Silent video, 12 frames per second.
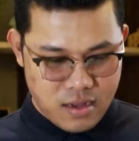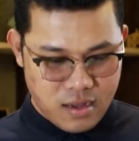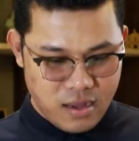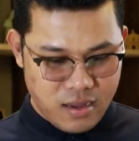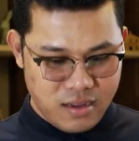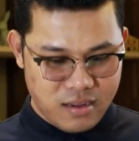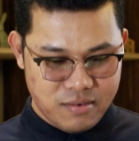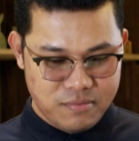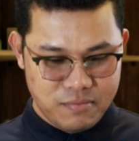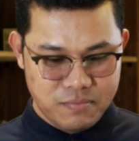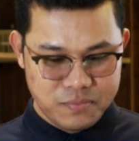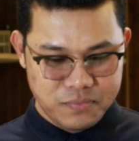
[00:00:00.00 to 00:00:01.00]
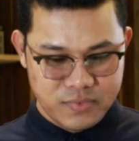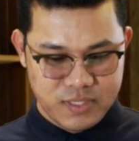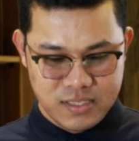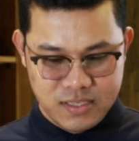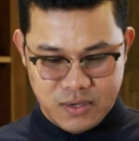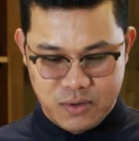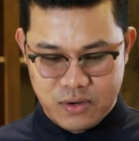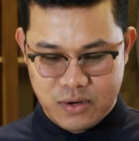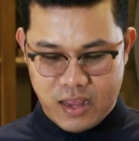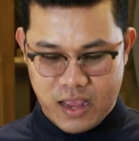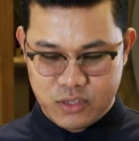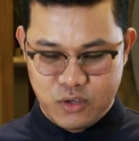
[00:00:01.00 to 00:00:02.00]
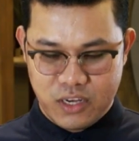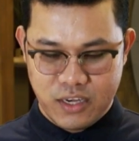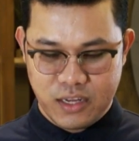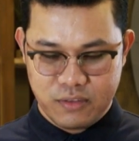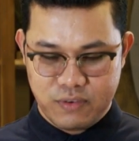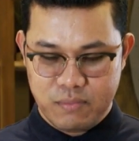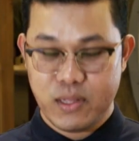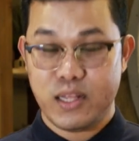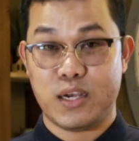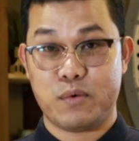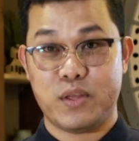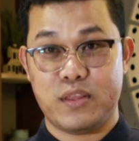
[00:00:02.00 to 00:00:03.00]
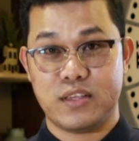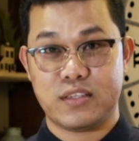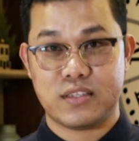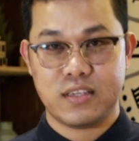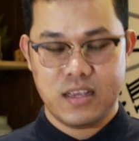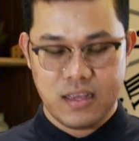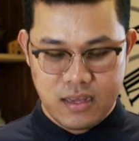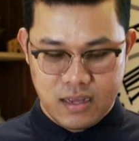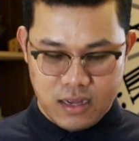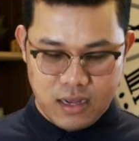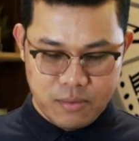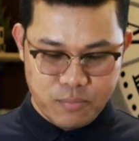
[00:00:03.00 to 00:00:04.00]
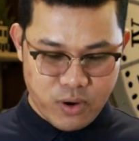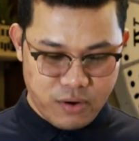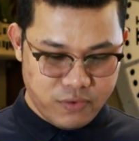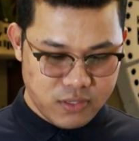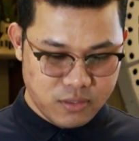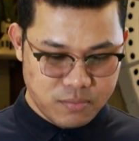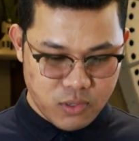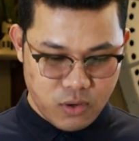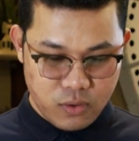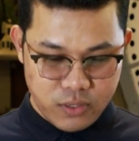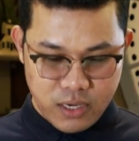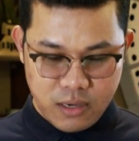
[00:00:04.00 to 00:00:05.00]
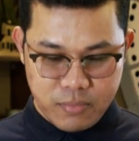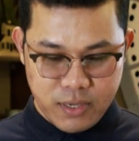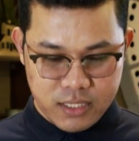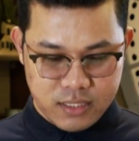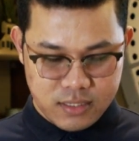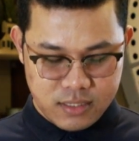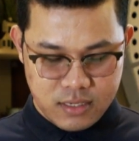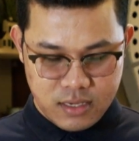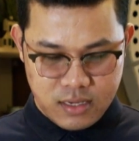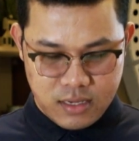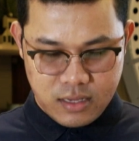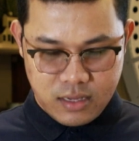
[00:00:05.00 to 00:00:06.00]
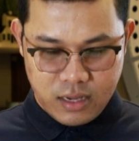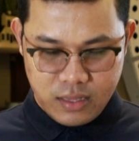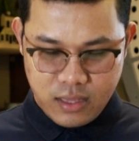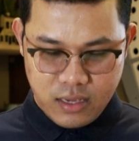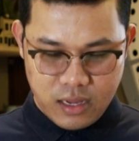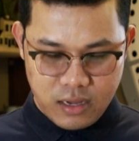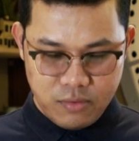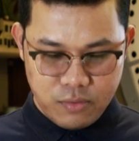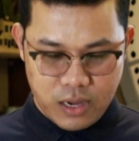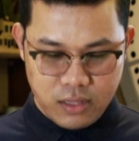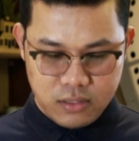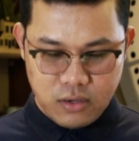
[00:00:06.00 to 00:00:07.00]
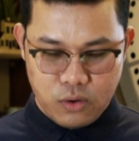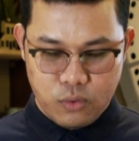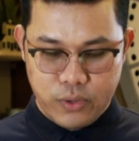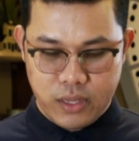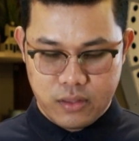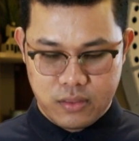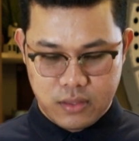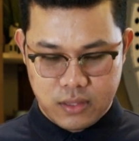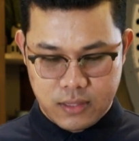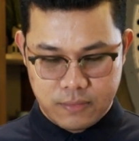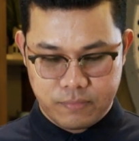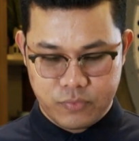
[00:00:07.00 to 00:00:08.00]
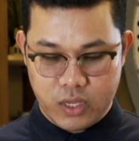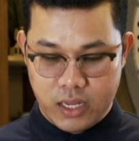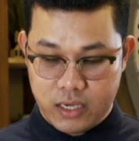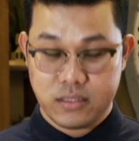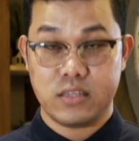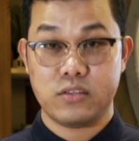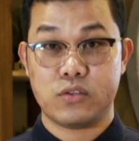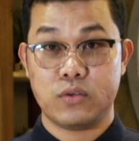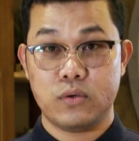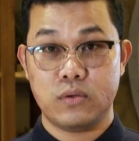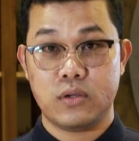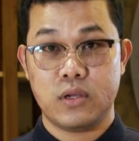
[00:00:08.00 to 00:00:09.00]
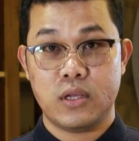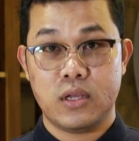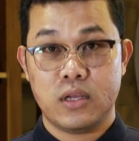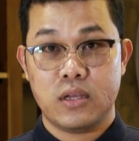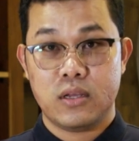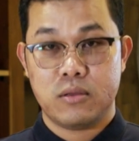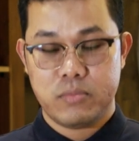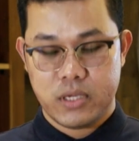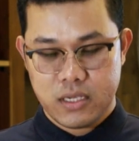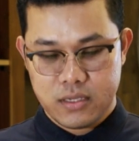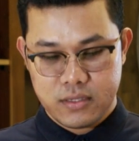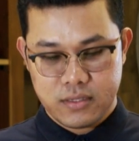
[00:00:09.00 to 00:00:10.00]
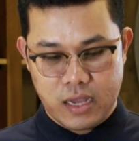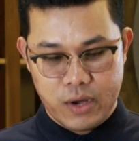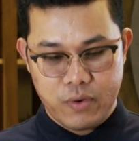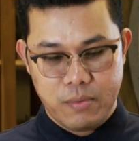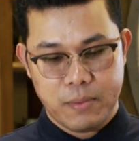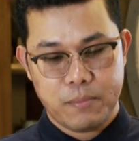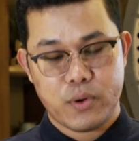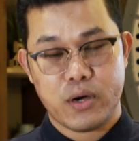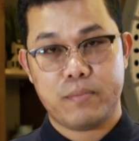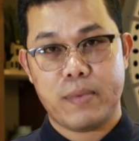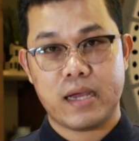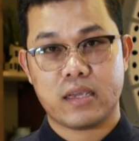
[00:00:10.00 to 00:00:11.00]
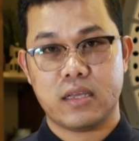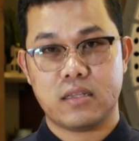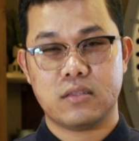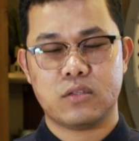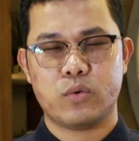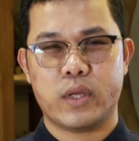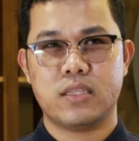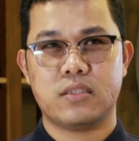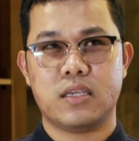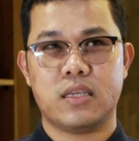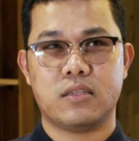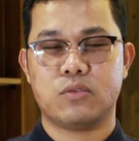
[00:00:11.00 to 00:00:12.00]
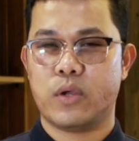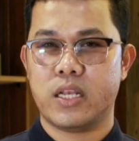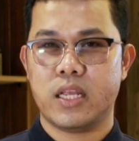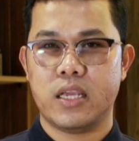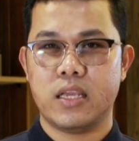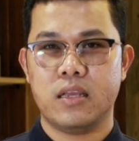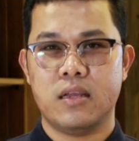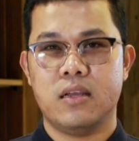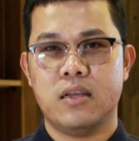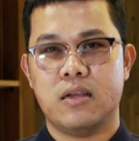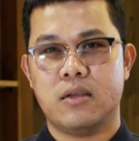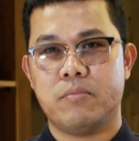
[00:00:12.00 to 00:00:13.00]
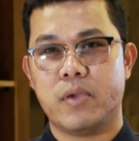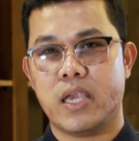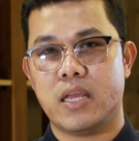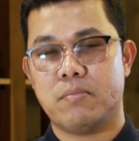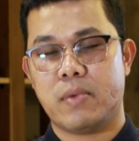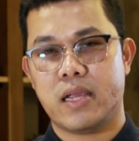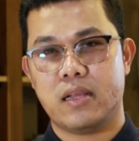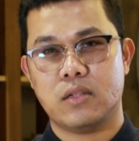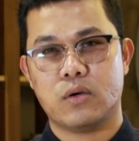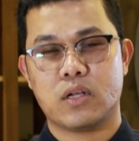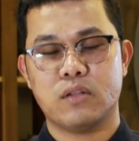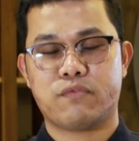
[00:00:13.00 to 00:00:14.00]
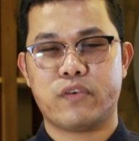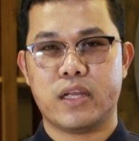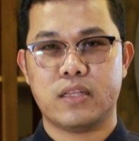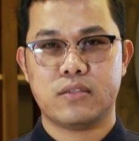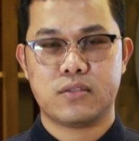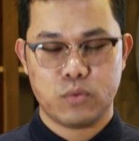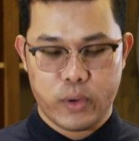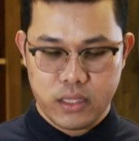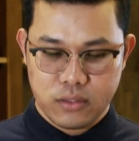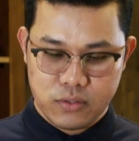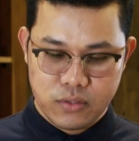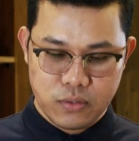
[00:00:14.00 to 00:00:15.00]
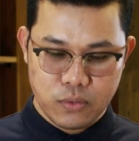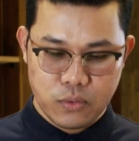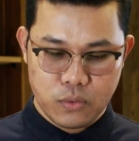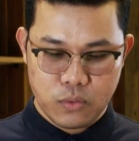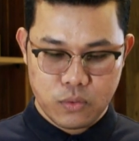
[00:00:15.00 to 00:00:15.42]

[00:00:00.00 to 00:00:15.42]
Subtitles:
I am actually not familiar with this province of Mongolia, but I think I'll go with Erdensu, because I remember back in 2020, me and my local friends went to